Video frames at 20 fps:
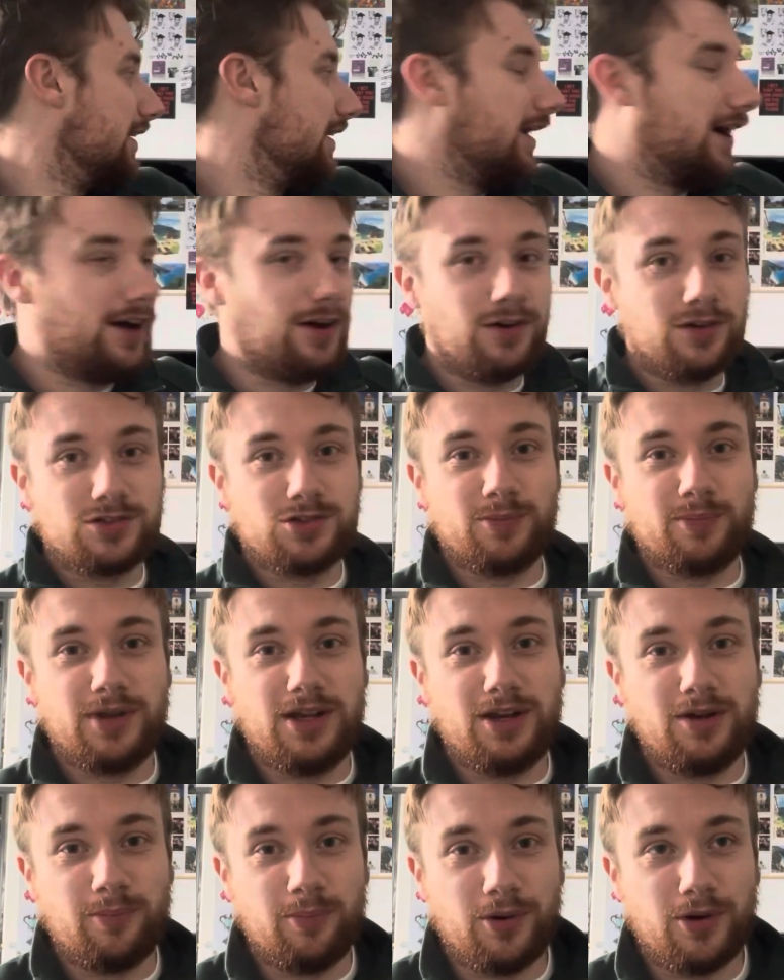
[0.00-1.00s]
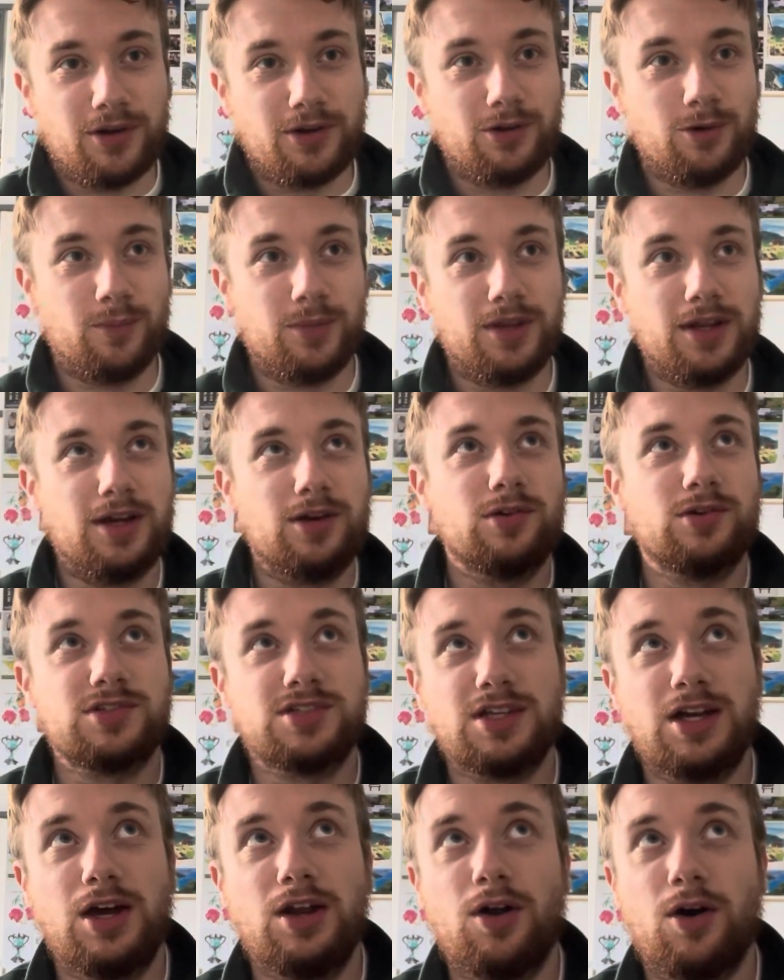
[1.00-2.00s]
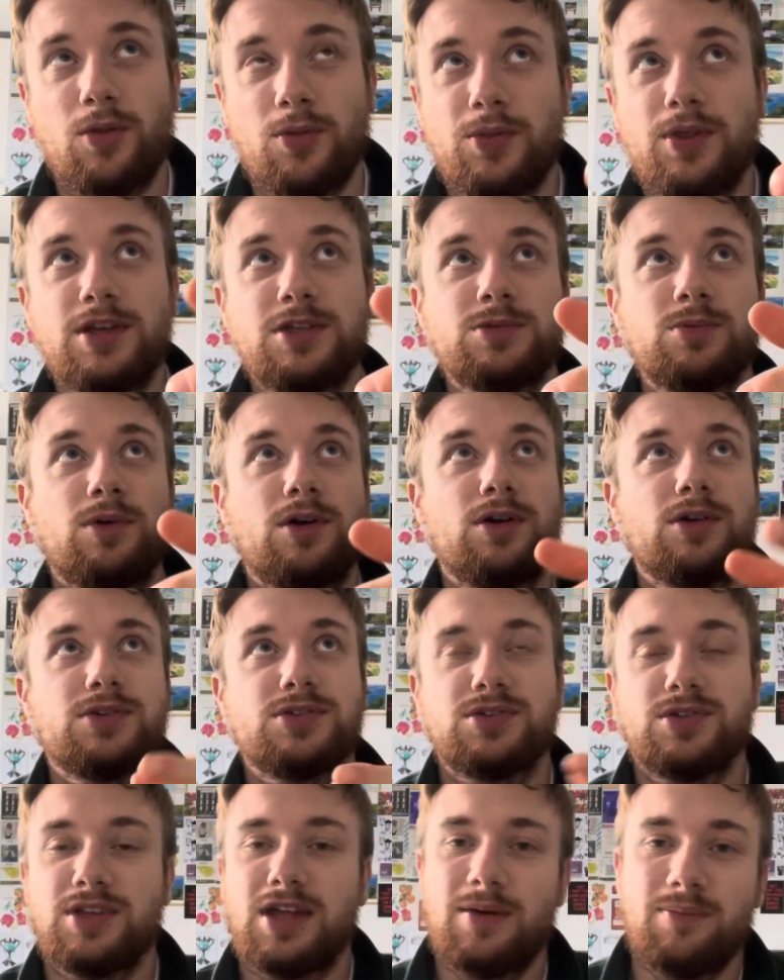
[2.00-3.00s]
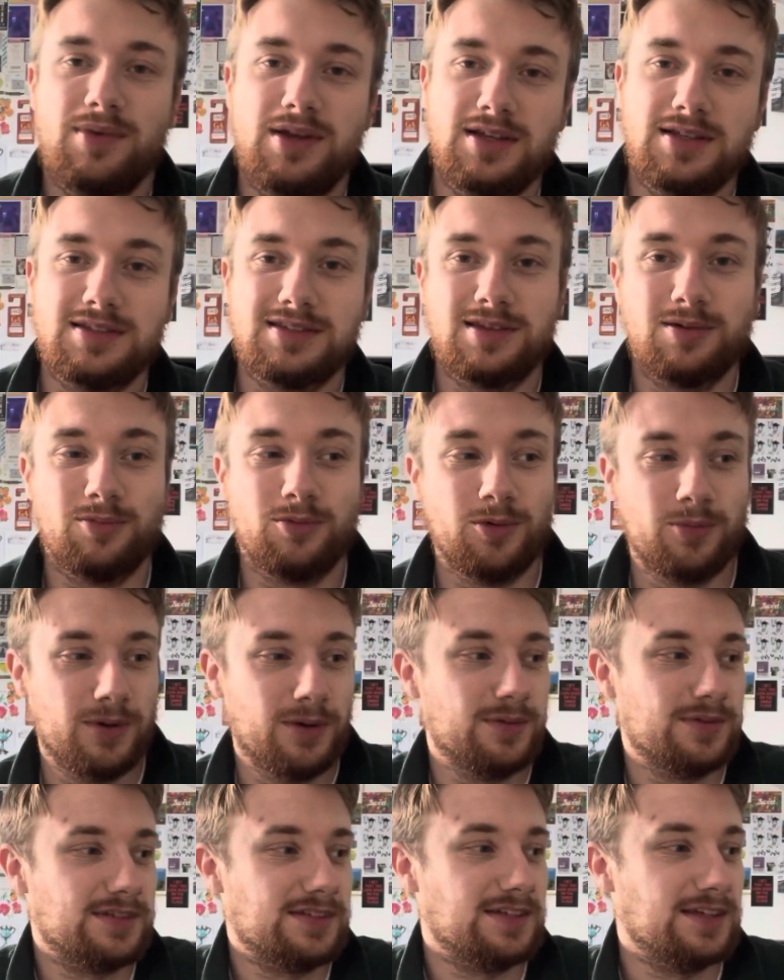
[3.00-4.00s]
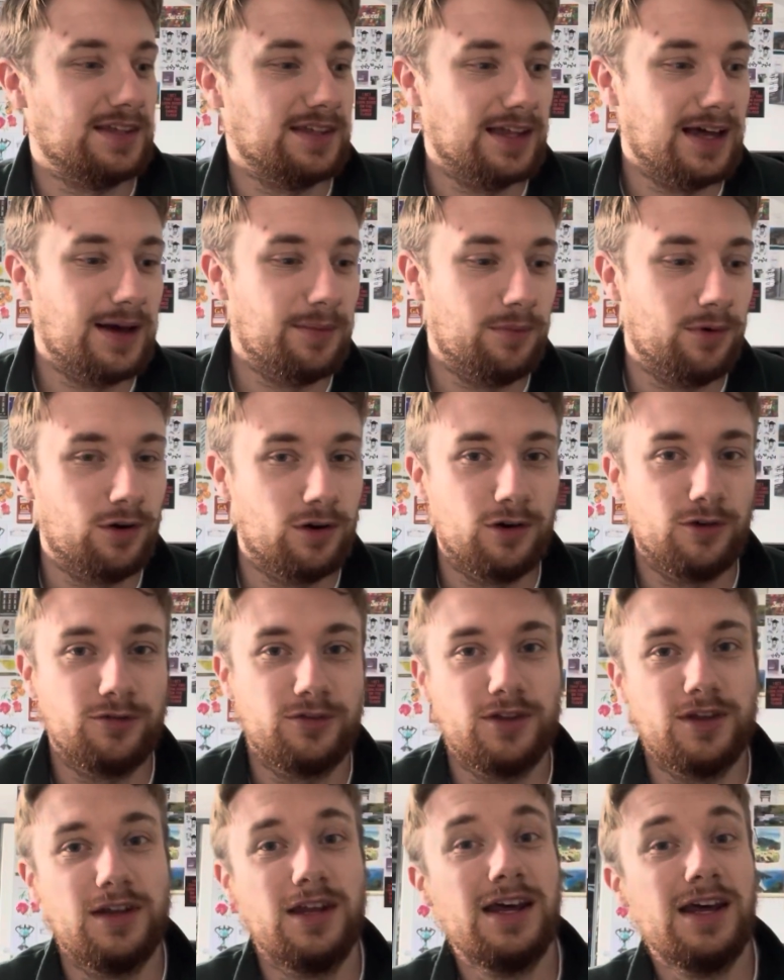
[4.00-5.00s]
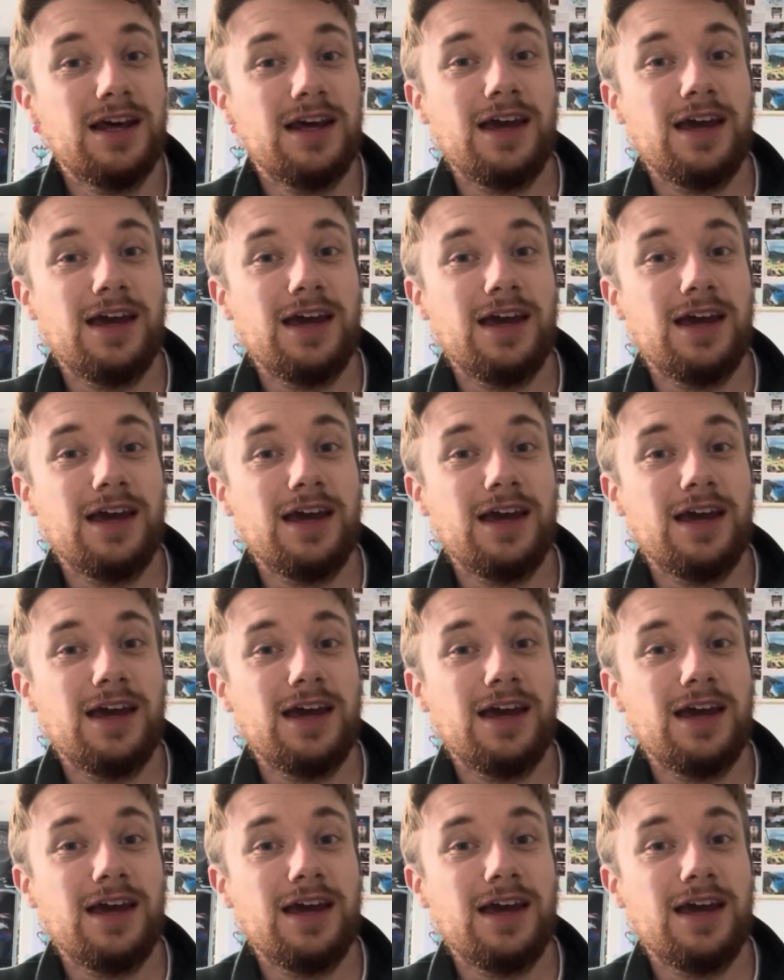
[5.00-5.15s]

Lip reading: I also plan on putting up the Lego sign on this wall, so that means that we'll be able to see that more often.